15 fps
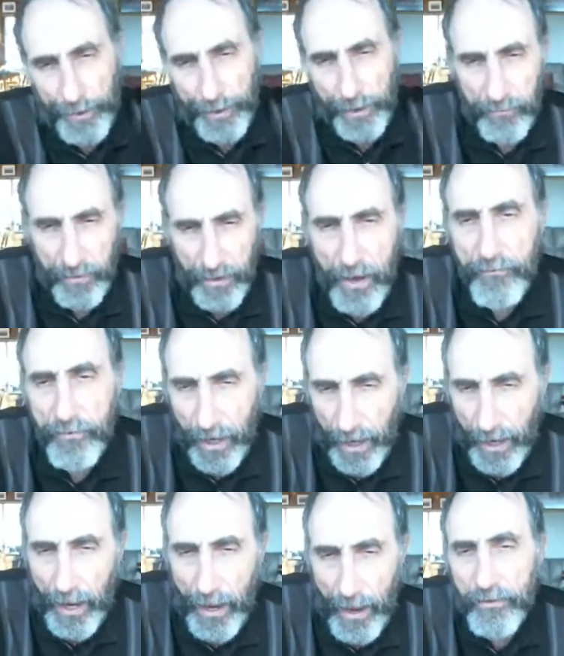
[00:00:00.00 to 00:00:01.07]
already given
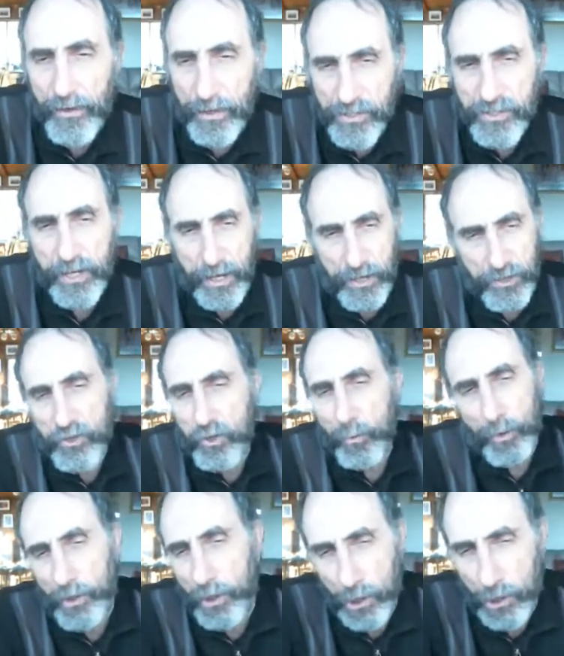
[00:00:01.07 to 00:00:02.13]
evidence evidence
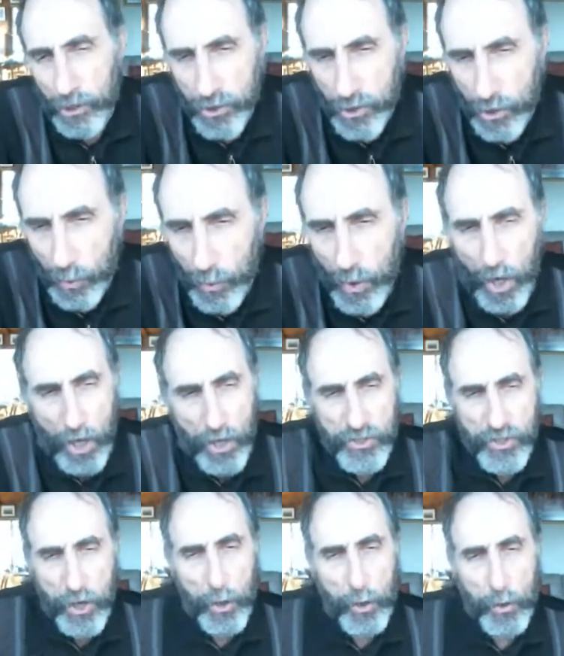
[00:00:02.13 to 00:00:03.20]
against you. What are you going to do?
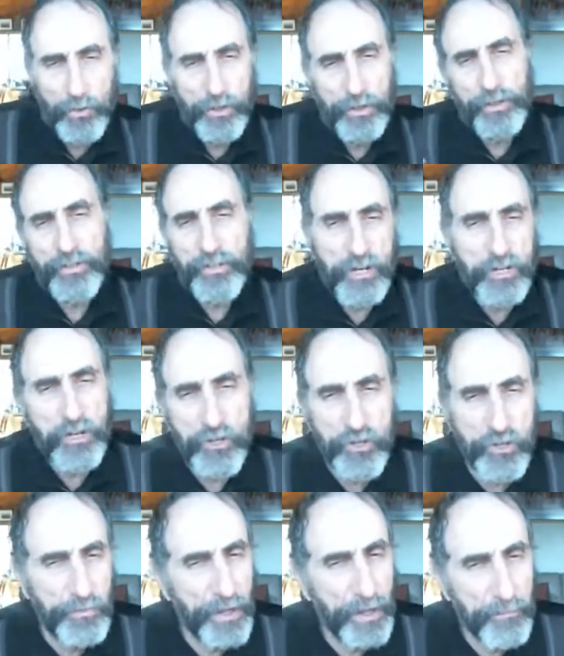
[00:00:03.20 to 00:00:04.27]
So the
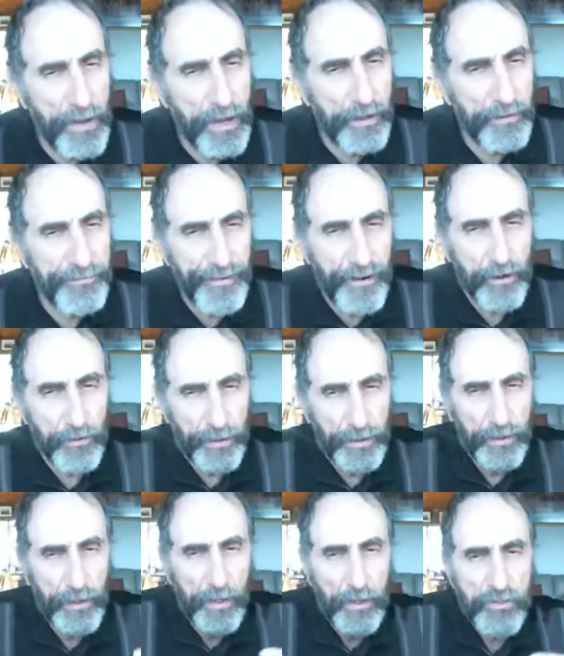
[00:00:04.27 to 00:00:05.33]
decisions are being made
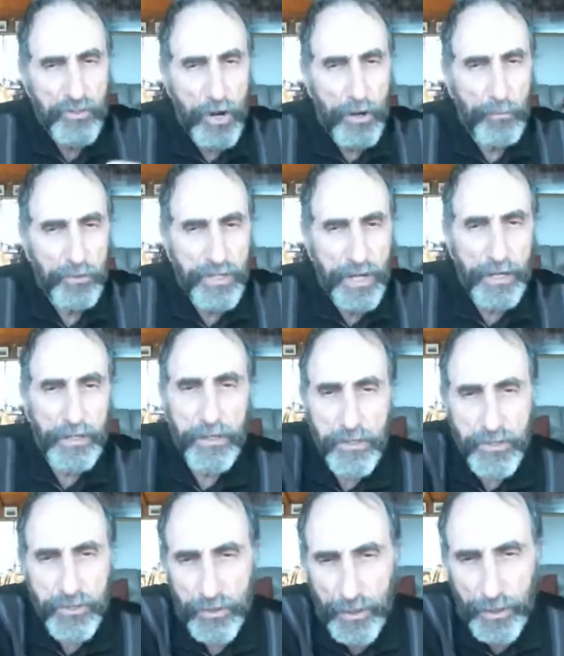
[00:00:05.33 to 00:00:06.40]
fairly
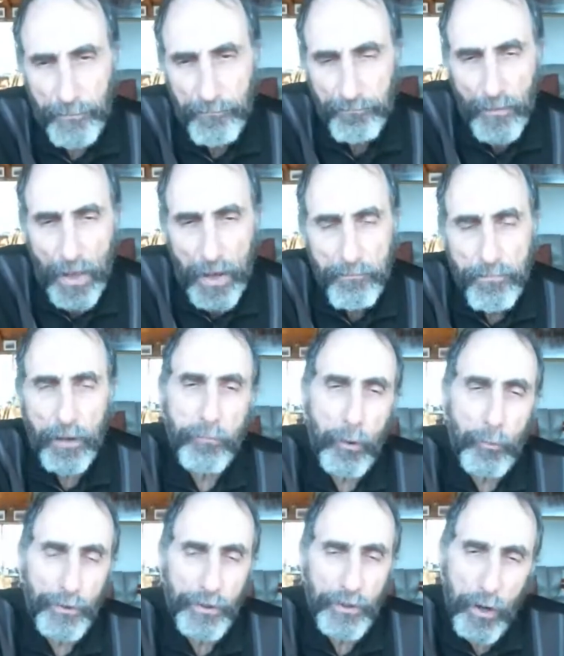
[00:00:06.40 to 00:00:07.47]
simultaneously.
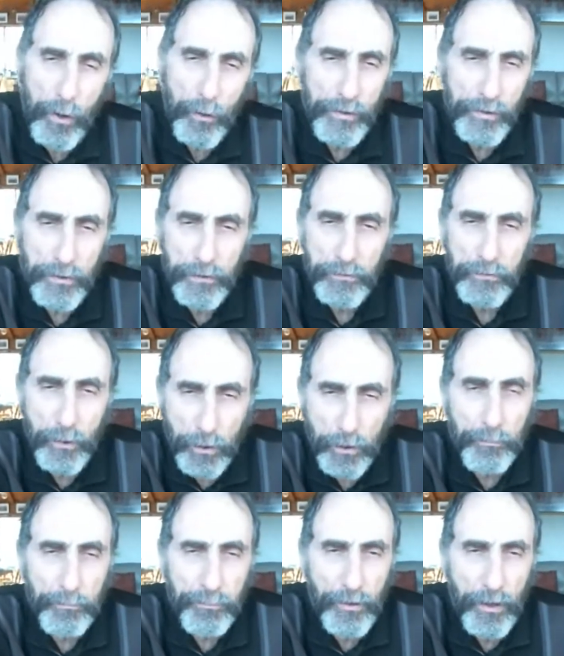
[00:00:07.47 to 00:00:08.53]
But what we know in the
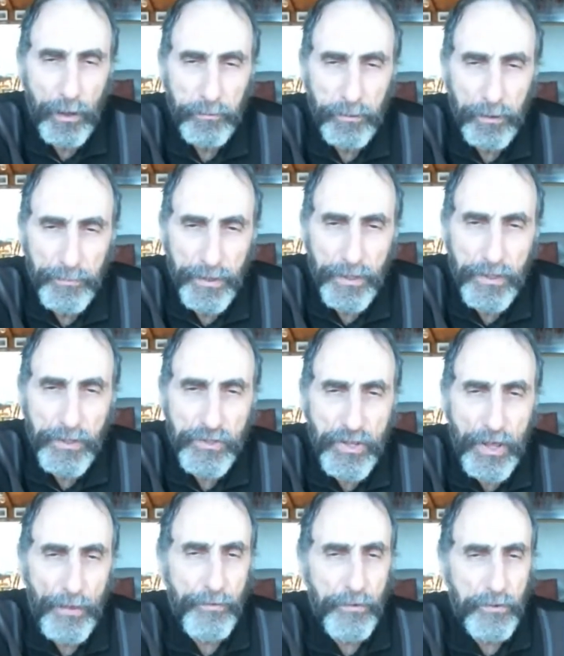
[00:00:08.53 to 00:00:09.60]
Newcomb problem
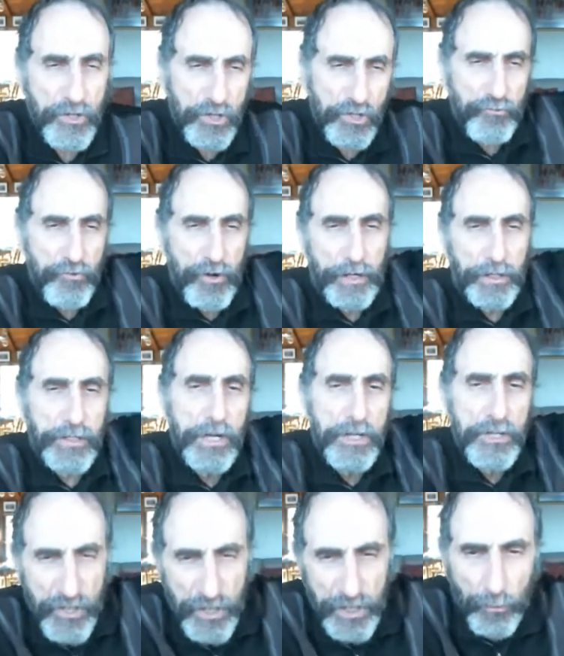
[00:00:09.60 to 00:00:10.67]
is that there's a
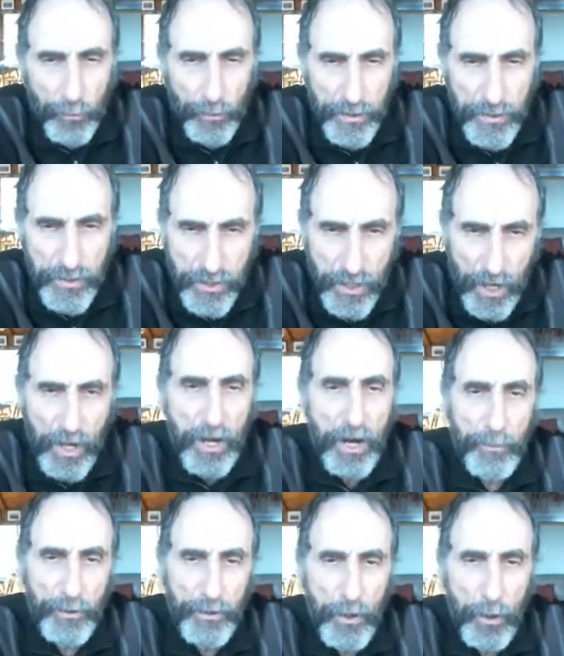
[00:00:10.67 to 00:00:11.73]
strict sequence,
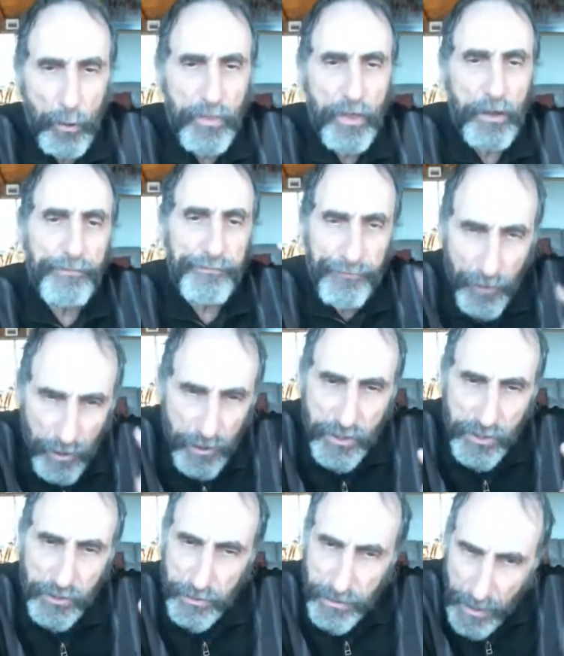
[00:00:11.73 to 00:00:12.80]
and we know that
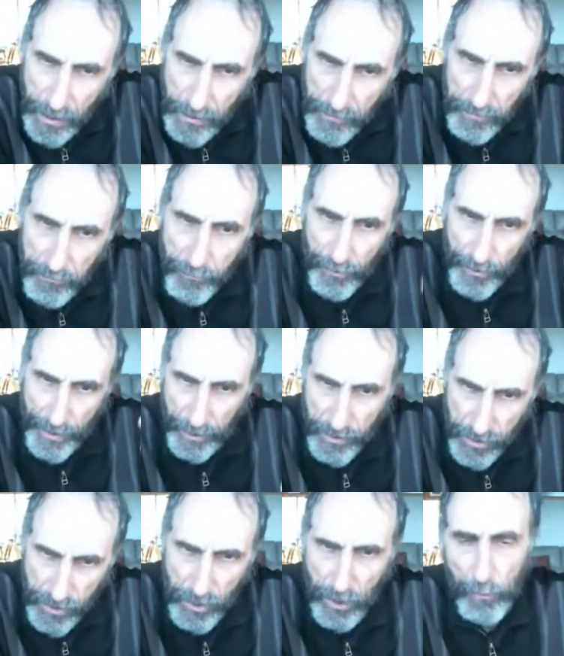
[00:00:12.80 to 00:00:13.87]
first the demon
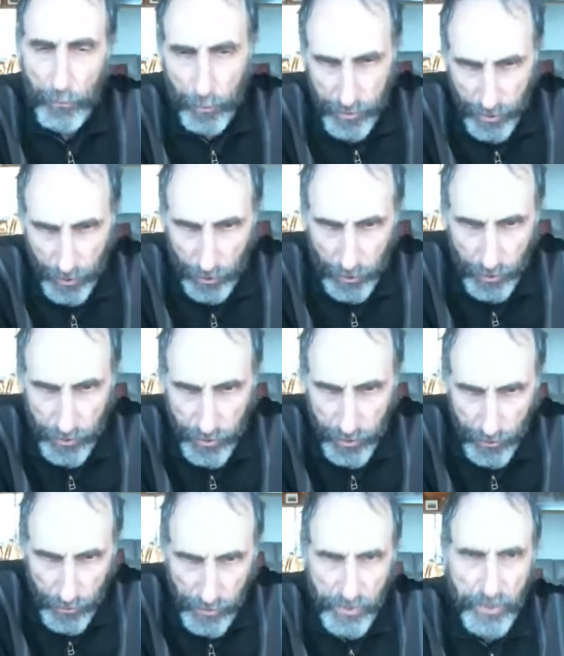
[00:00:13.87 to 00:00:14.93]
predicts what you're going
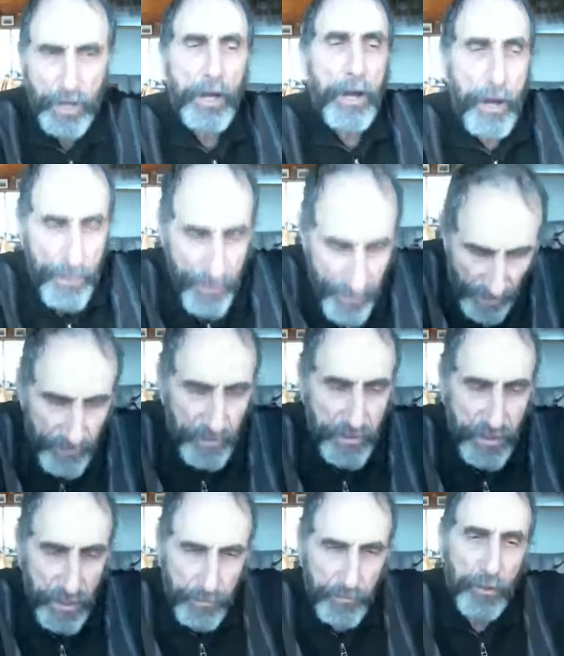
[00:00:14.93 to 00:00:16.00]
to choose, and
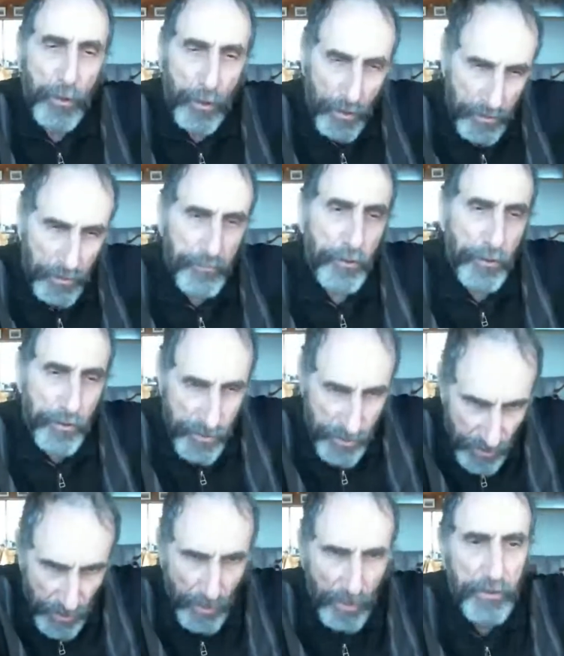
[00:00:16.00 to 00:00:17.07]
then the demon either
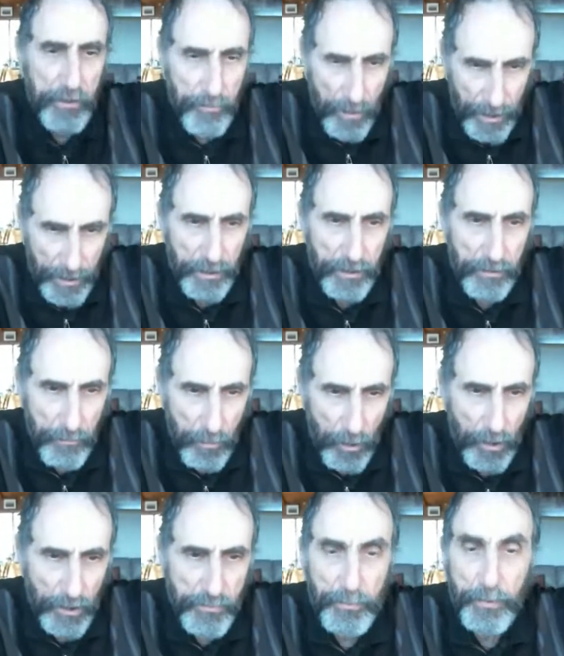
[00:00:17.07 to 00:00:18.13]
puts the money
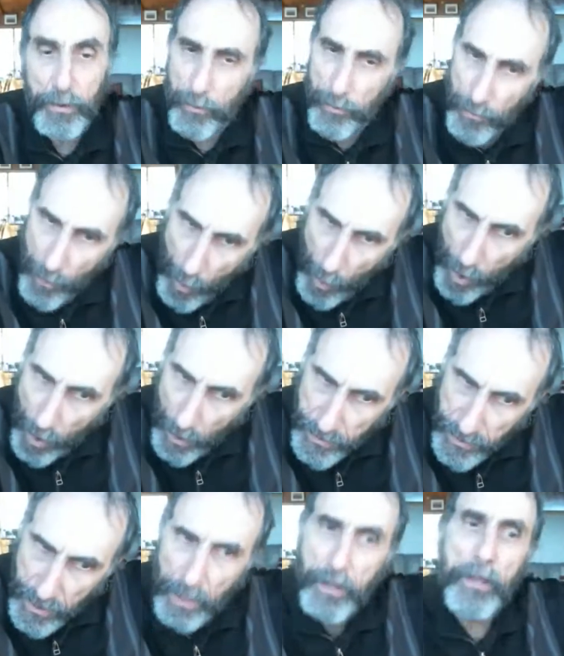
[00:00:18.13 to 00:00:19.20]
in box B or
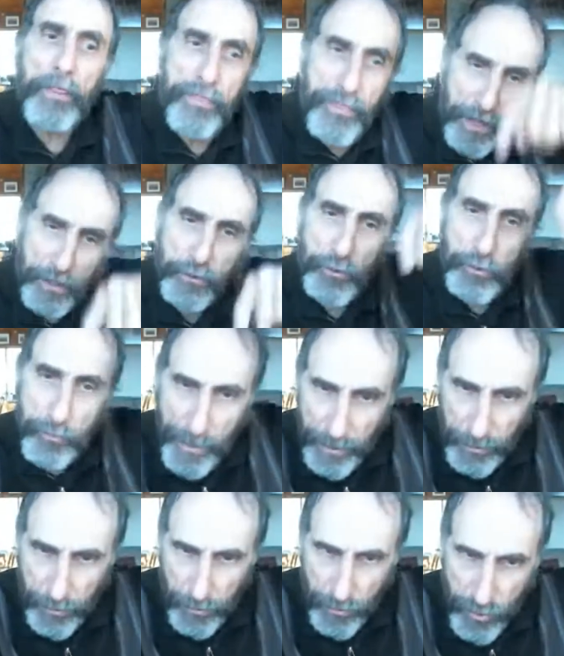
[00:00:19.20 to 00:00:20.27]
not, and then
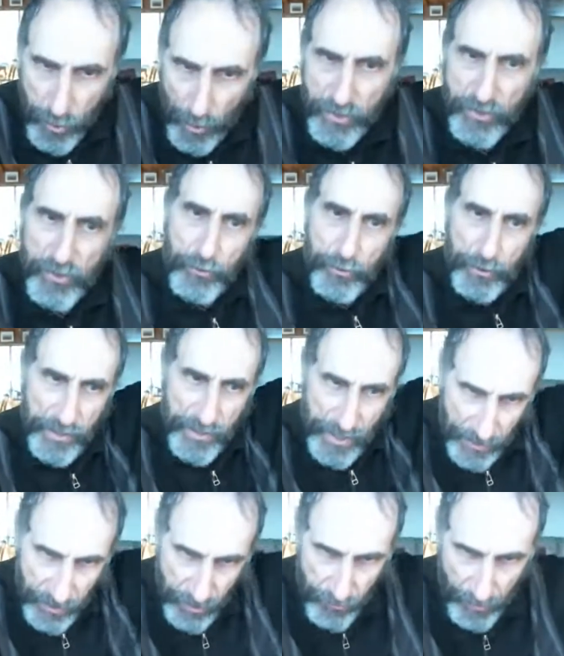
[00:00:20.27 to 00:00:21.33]
you make your choice. So
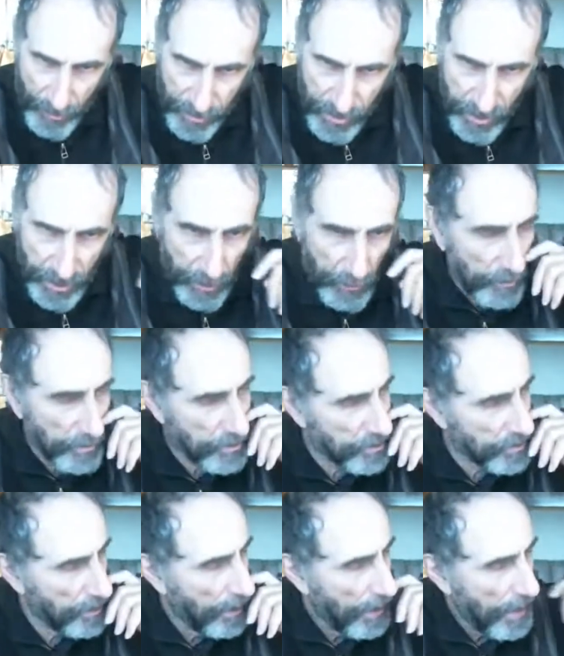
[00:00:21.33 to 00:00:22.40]
there is that strict
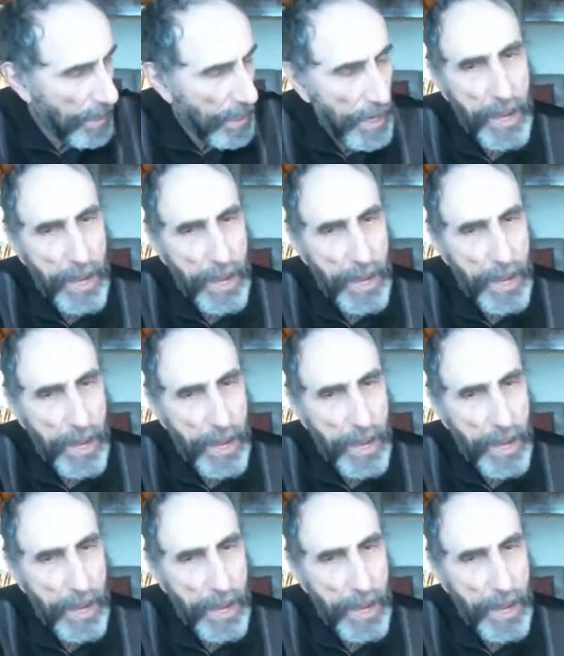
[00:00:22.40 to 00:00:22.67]
sequence.